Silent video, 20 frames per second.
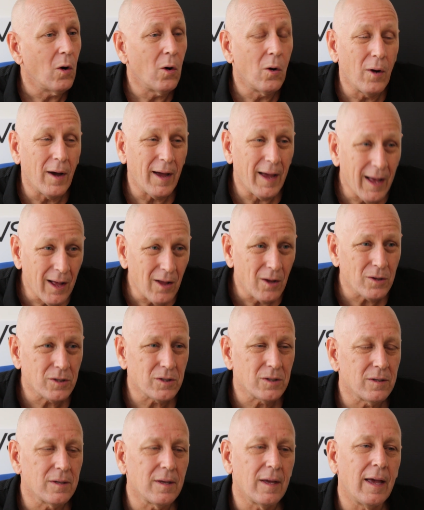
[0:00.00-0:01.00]
Or
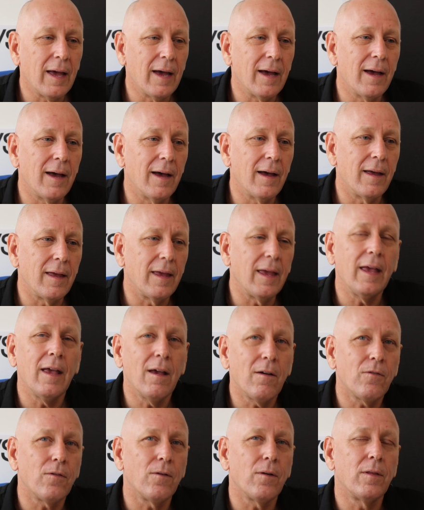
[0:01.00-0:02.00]
else, uh,
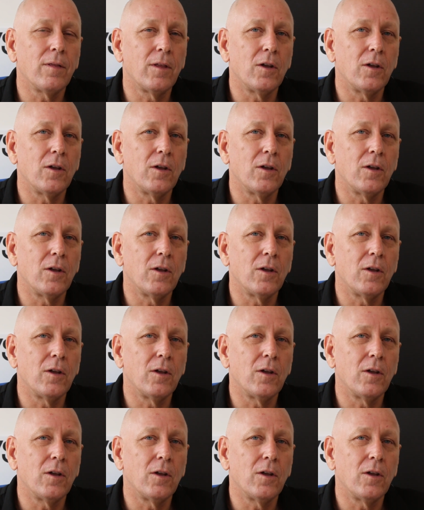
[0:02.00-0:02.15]
if